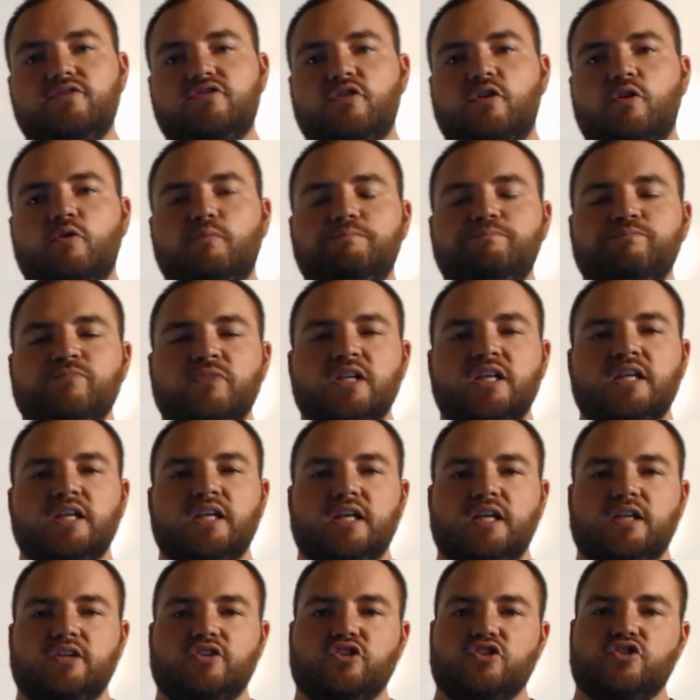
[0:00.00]
So
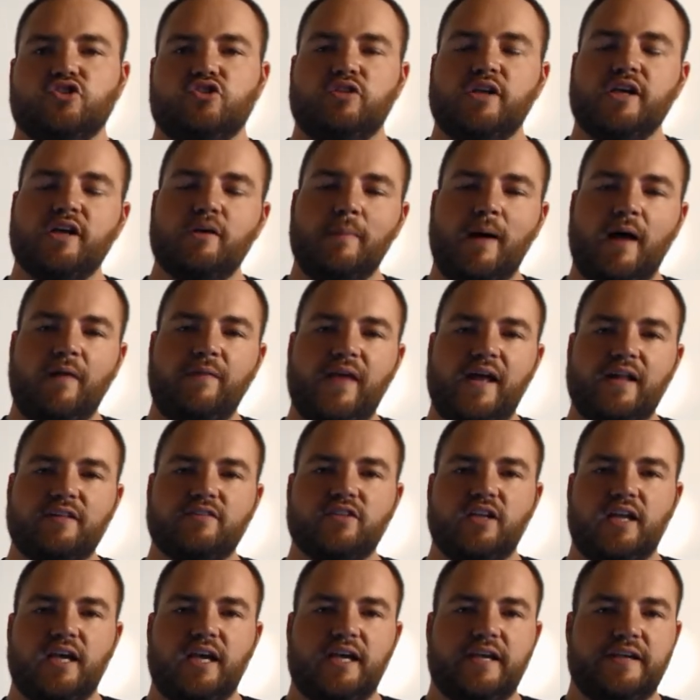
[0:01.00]
just think about that
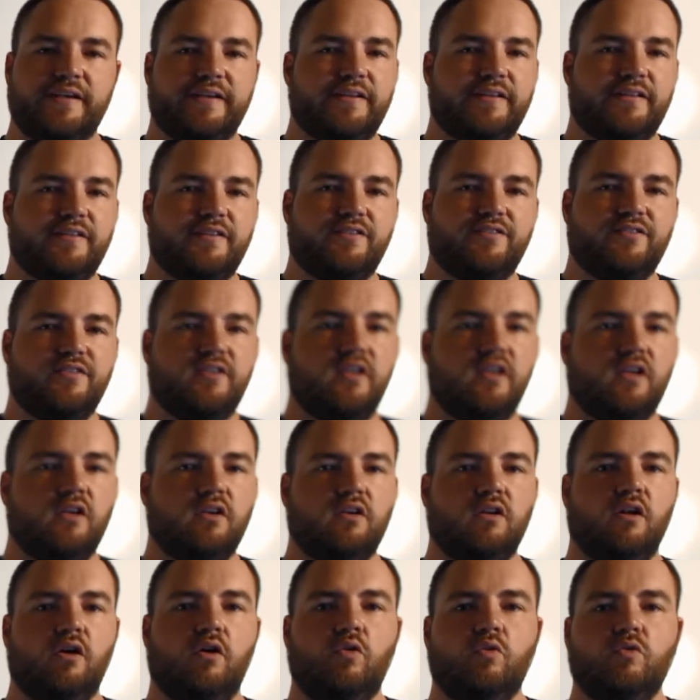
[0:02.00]
today is,
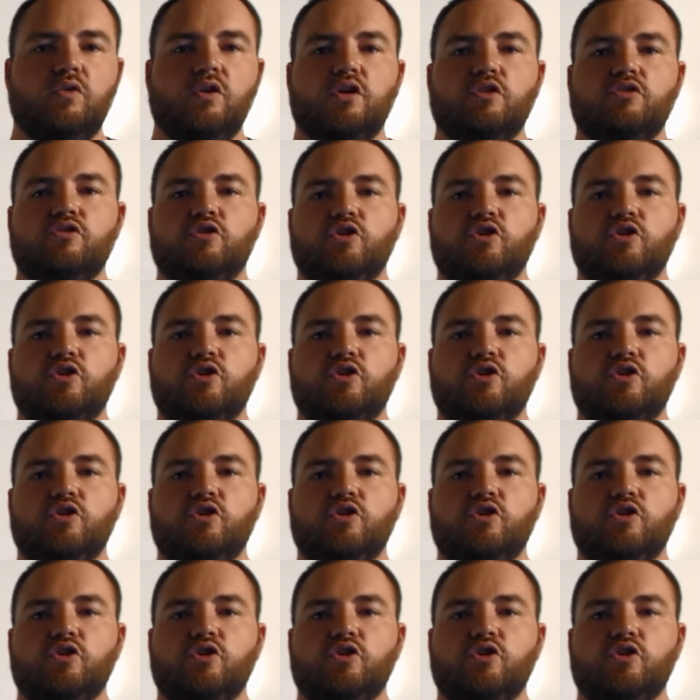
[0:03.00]
you know,